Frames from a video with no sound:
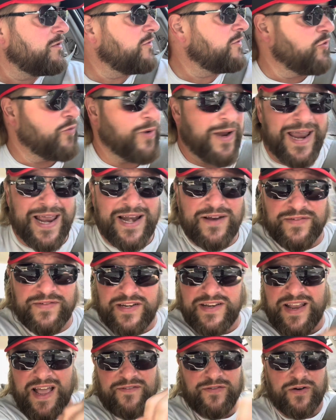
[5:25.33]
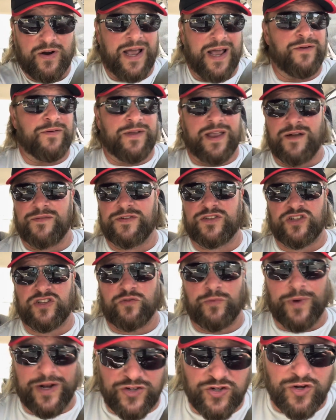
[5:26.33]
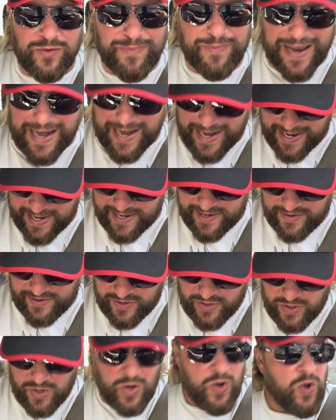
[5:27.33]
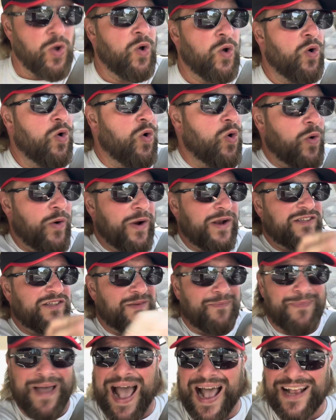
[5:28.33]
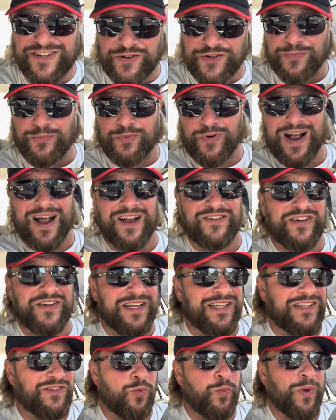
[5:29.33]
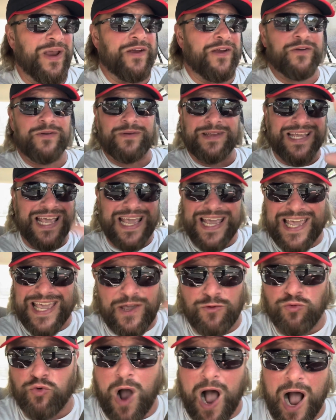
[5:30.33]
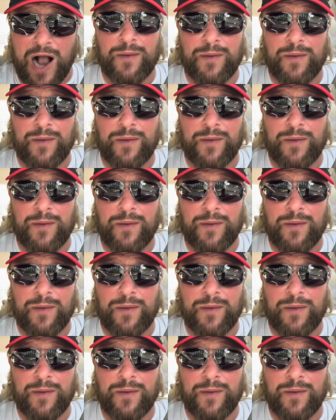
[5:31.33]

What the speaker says: creative endeavor. I don't care if it's an original band, or it's a passion project, it's a weird geeky rock